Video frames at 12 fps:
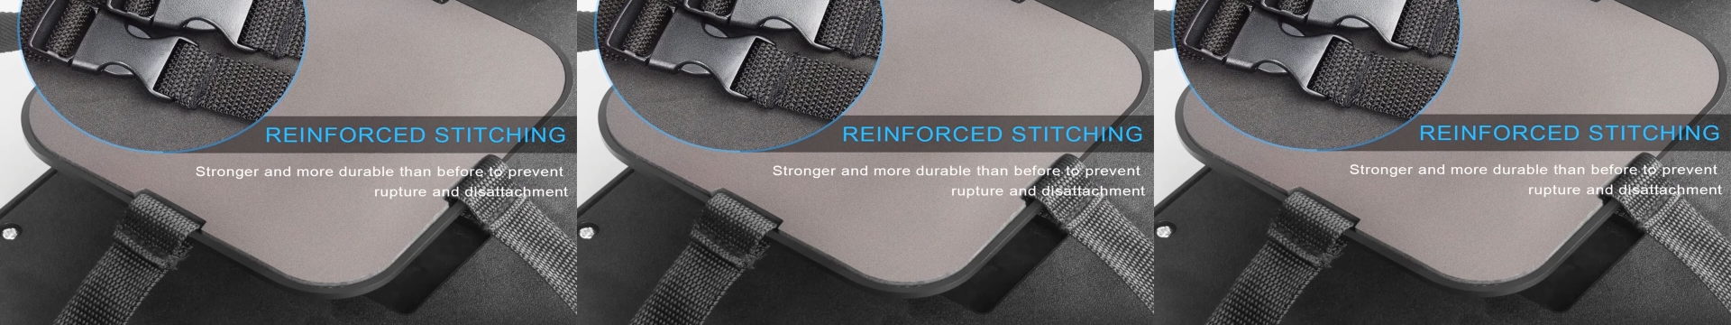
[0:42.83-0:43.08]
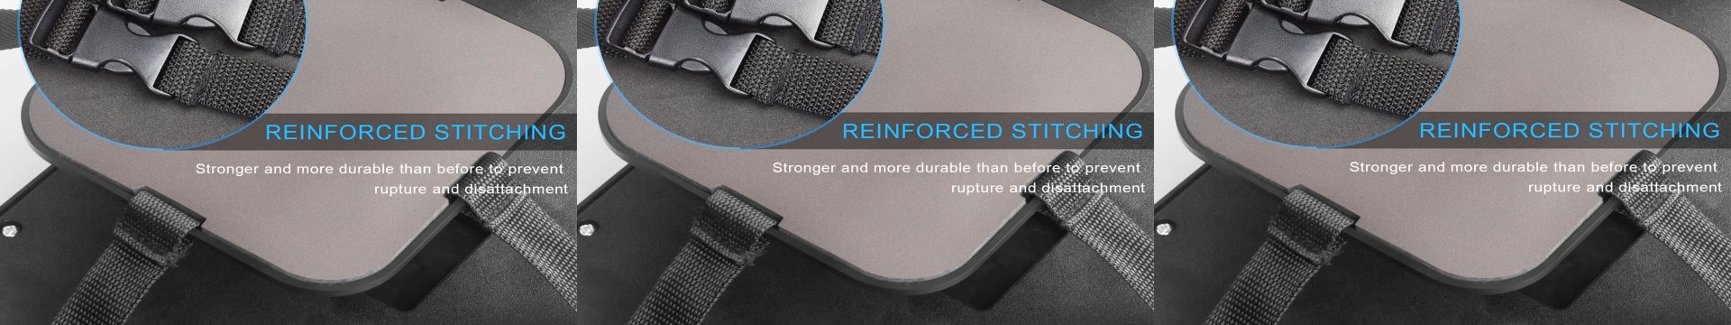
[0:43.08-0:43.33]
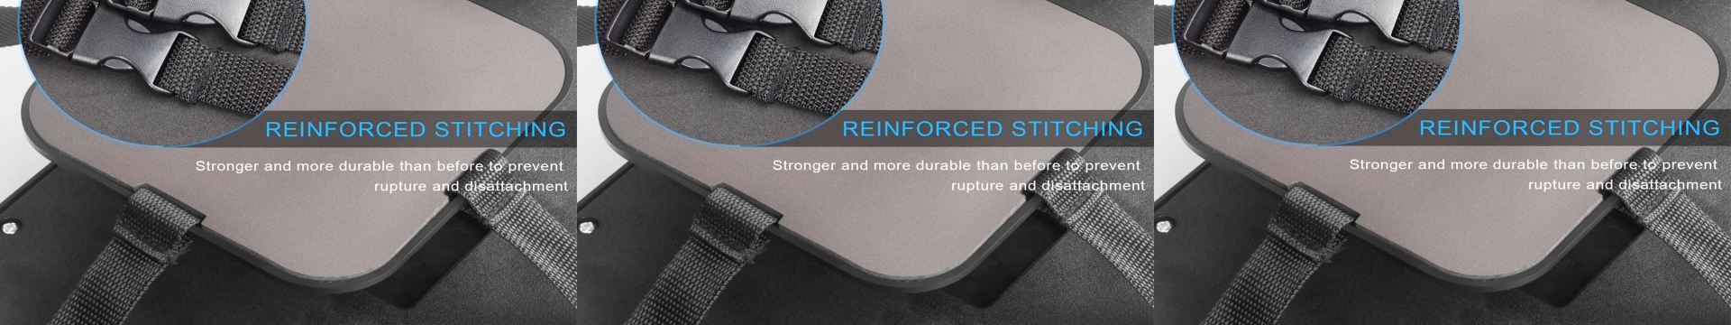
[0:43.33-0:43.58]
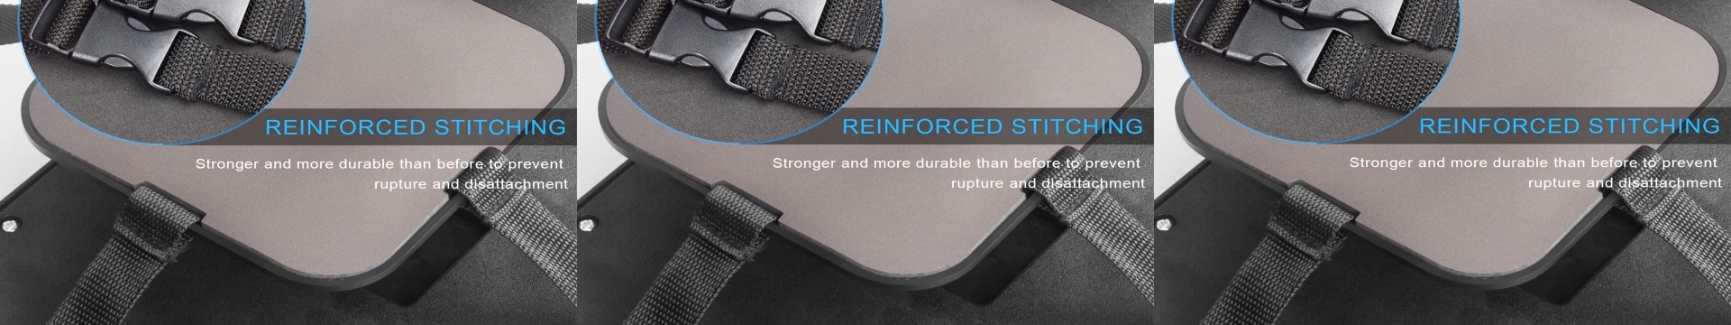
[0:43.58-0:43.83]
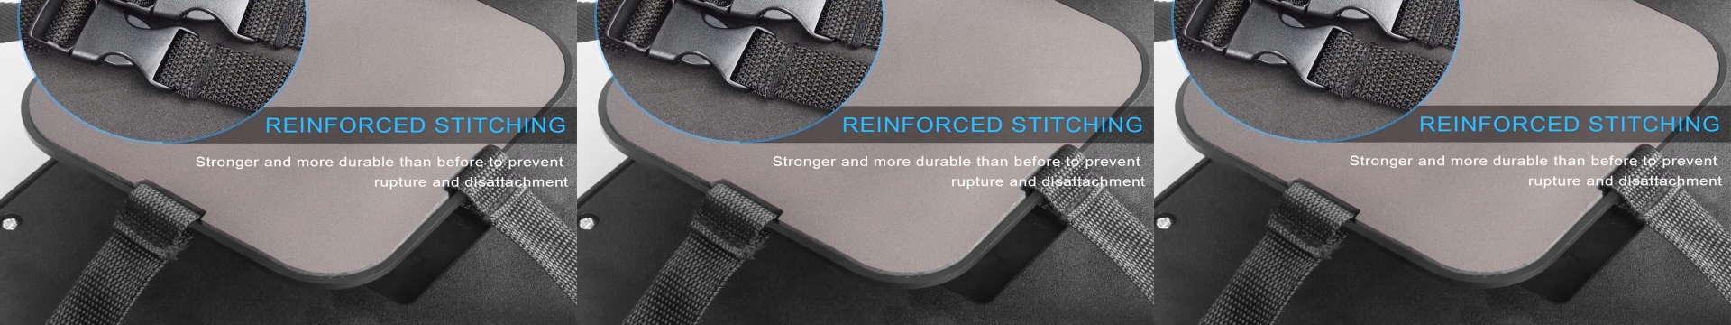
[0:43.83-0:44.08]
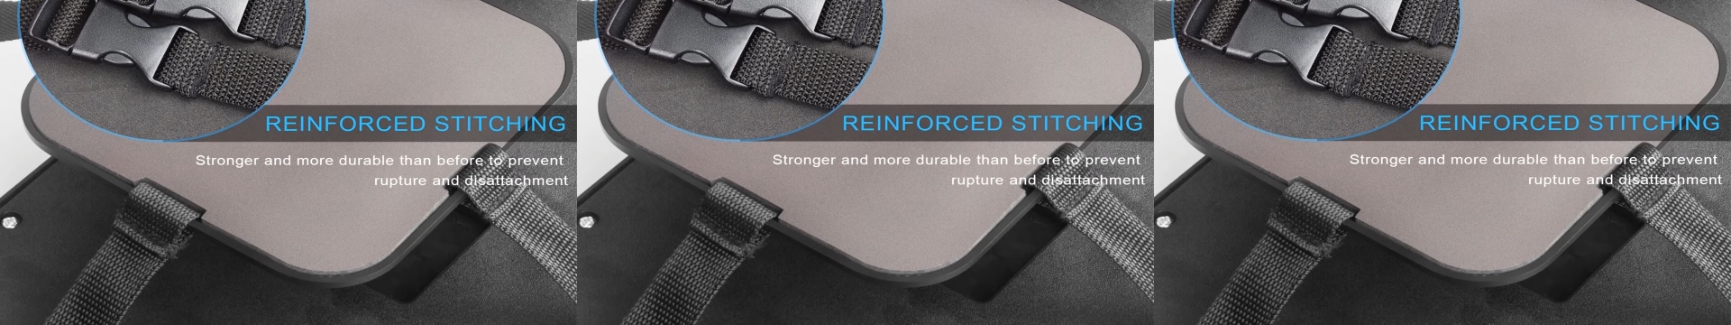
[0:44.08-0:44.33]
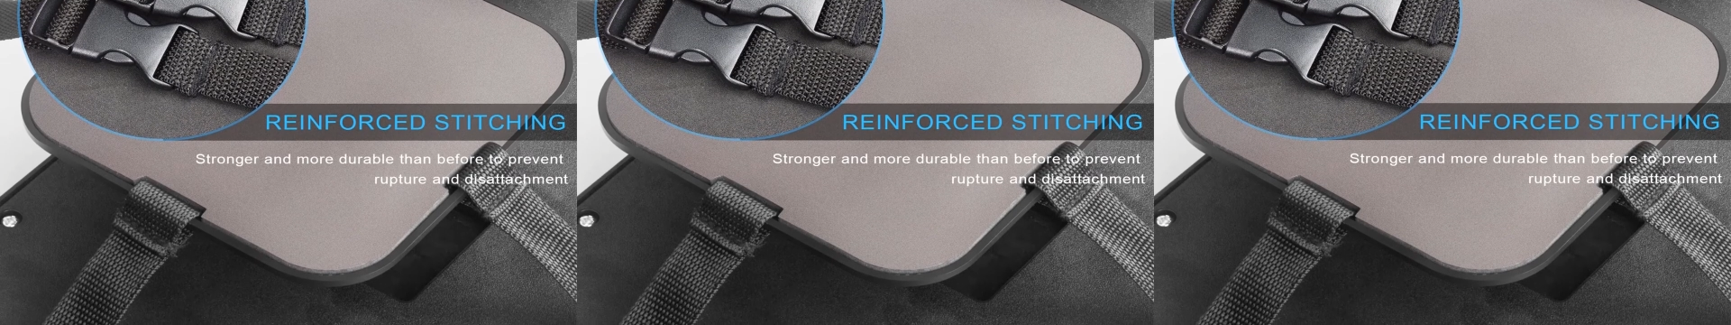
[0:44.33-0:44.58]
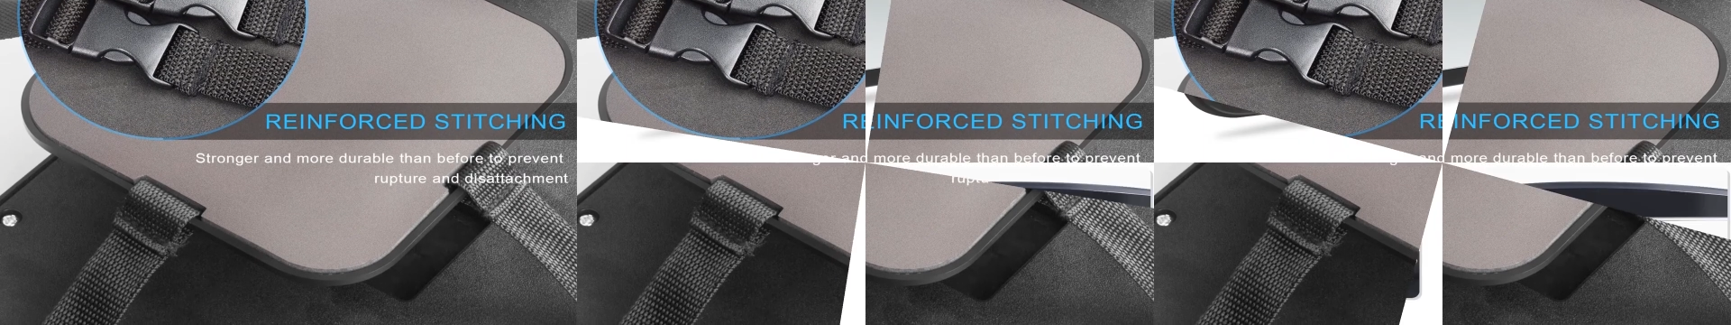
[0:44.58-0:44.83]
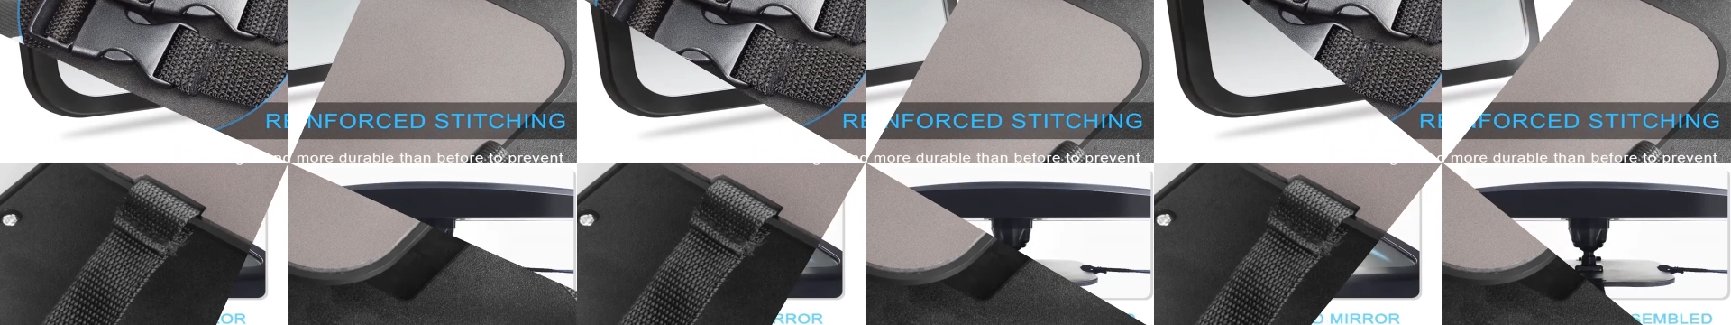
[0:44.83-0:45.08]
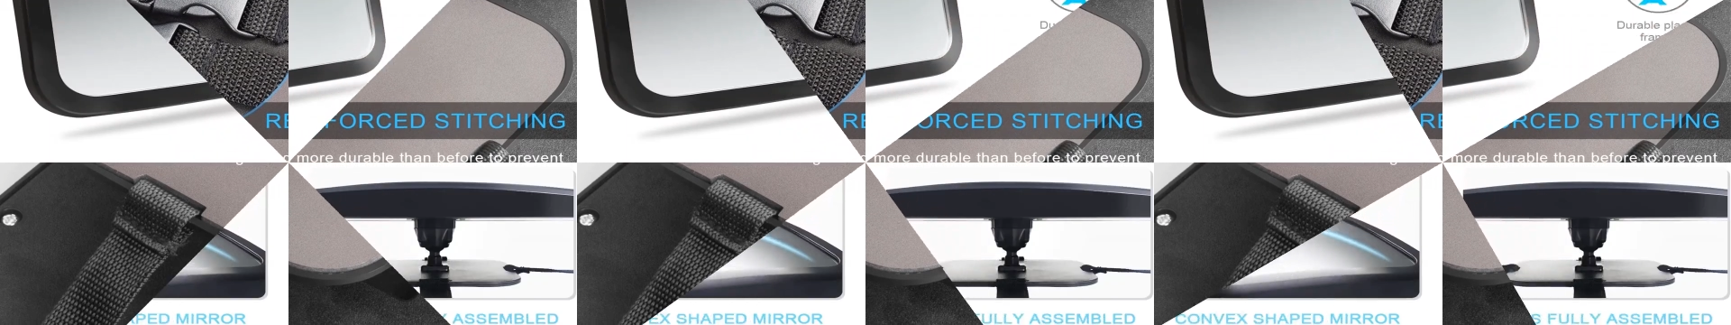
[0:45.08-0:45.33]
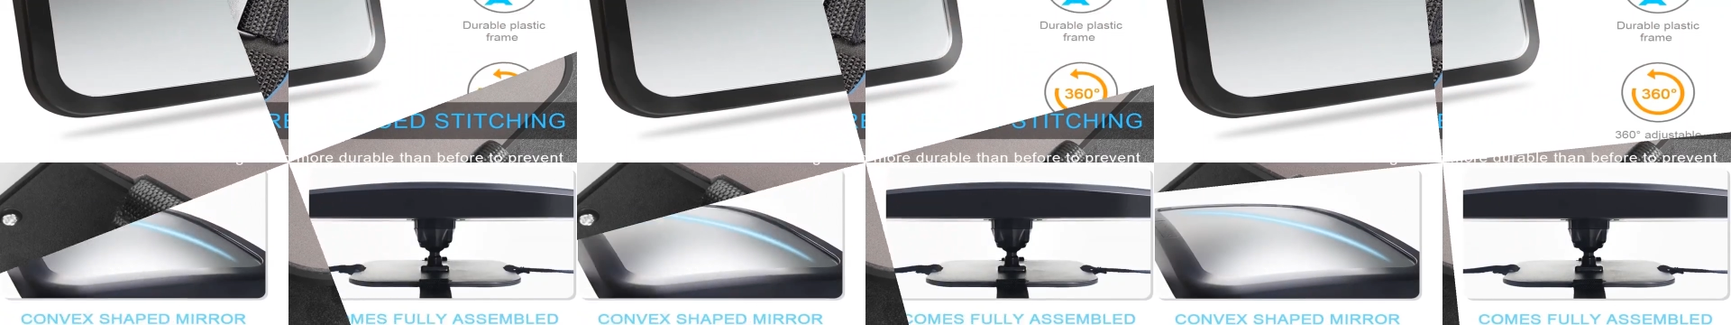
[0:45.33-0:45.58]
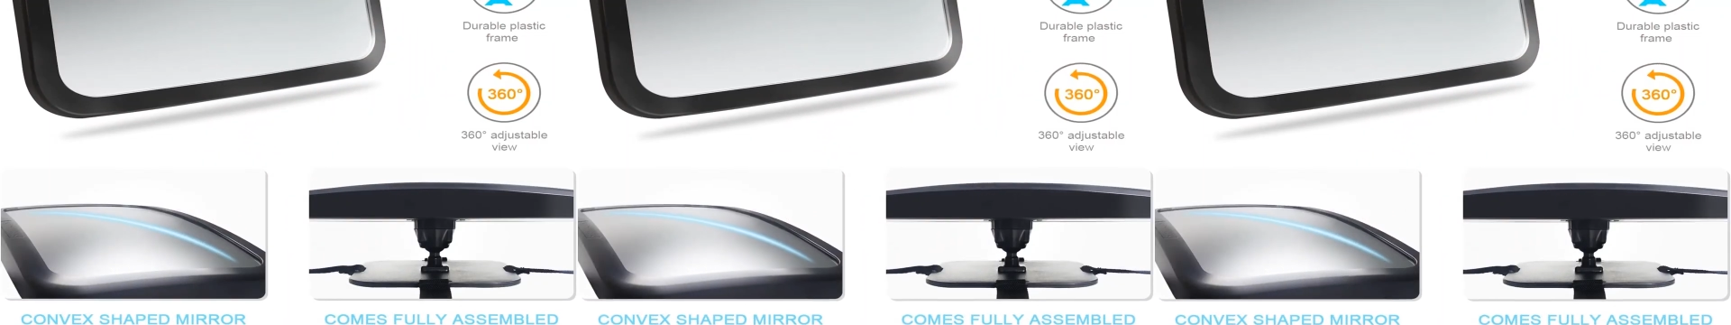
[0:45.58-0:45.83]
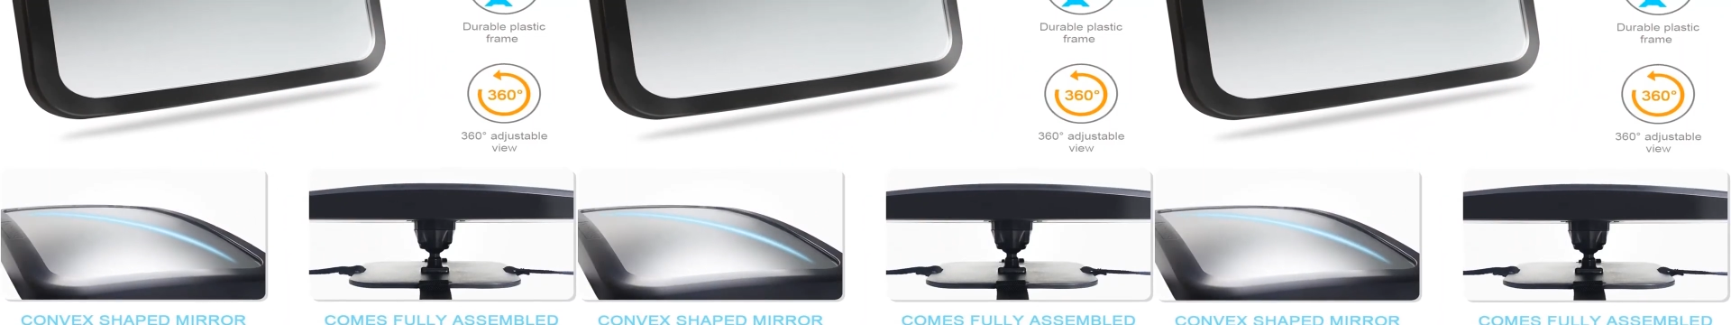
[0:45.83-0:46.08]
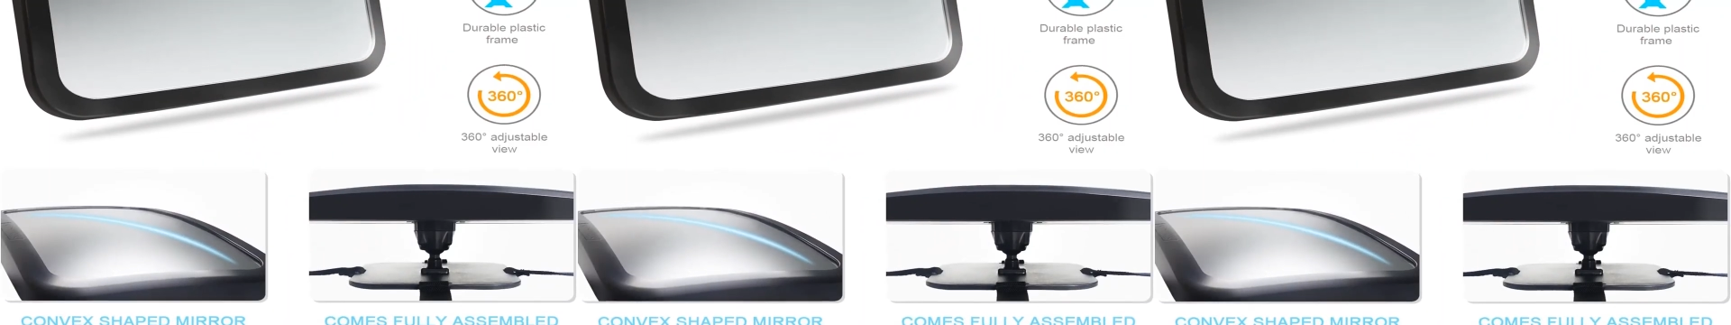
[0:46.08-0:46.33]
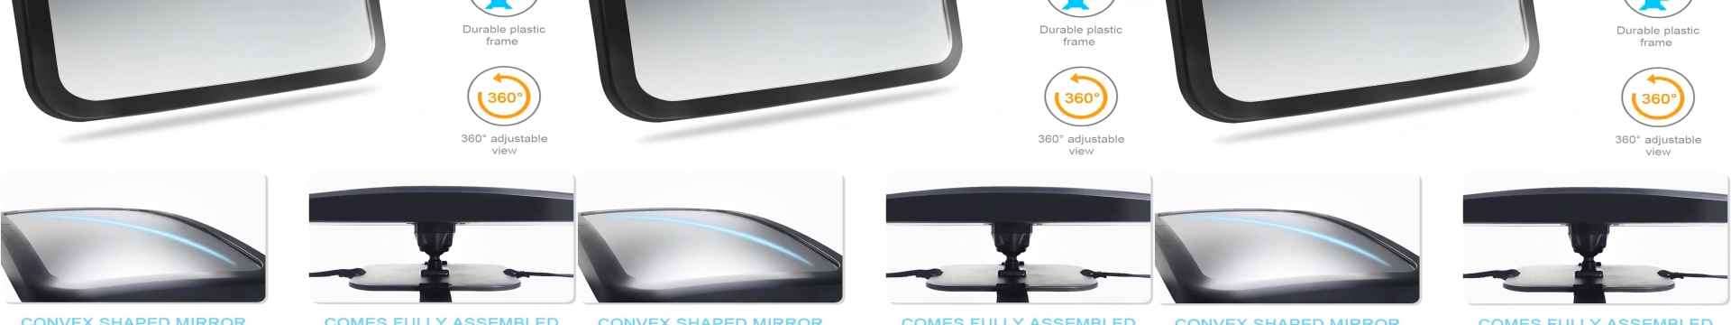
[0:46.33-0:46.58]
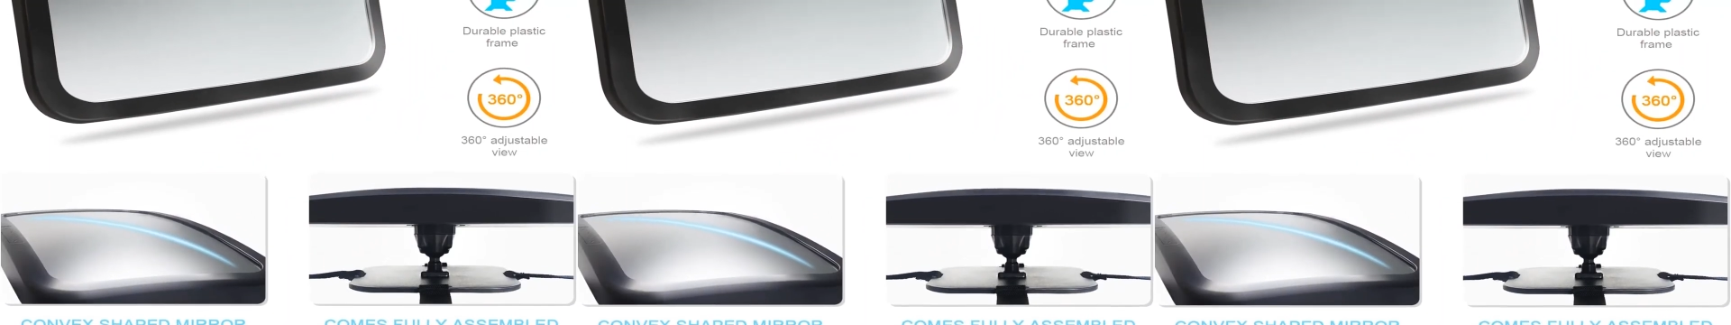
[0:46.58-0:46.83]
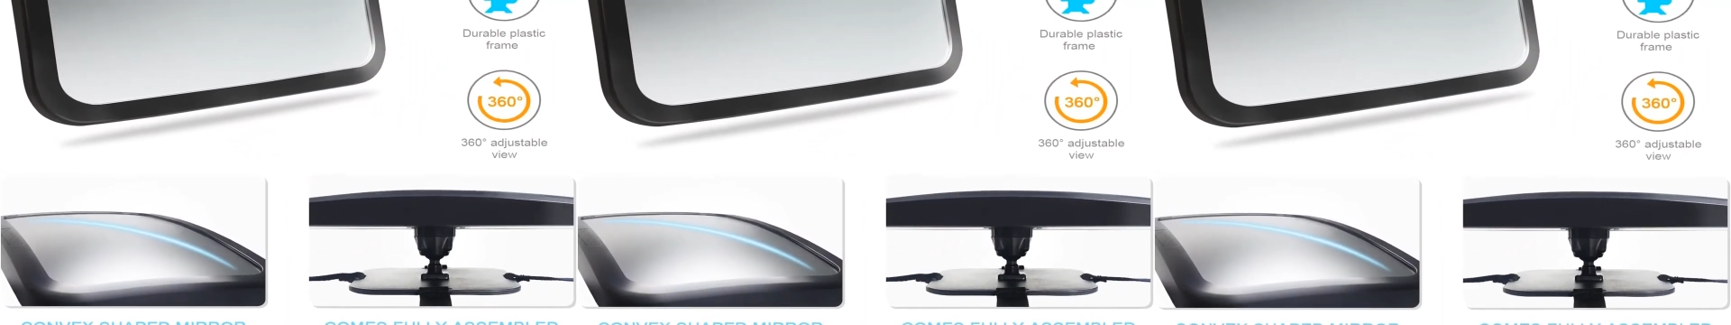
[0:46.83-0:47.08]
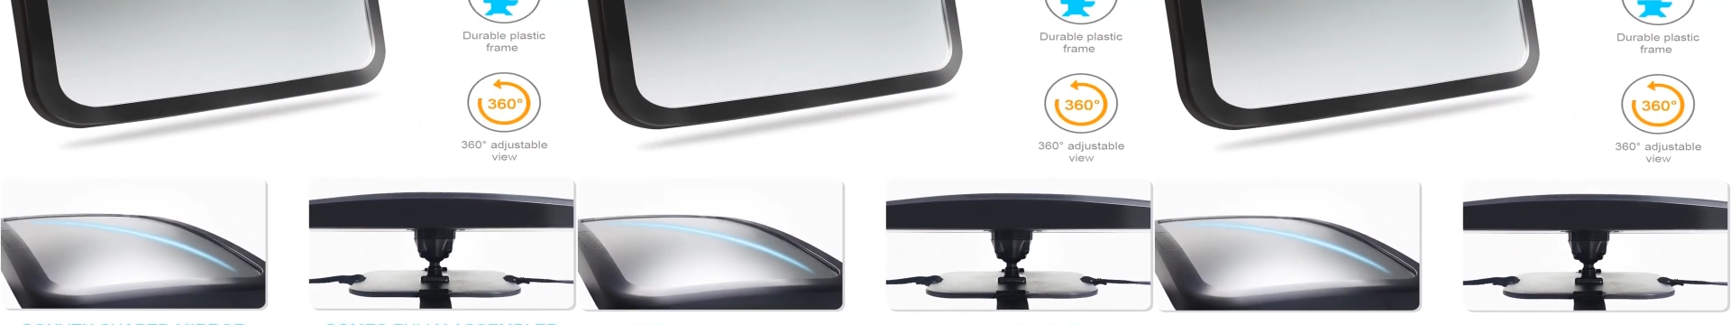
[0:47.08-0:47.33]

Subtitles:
No face is visible, so there are no lips to read.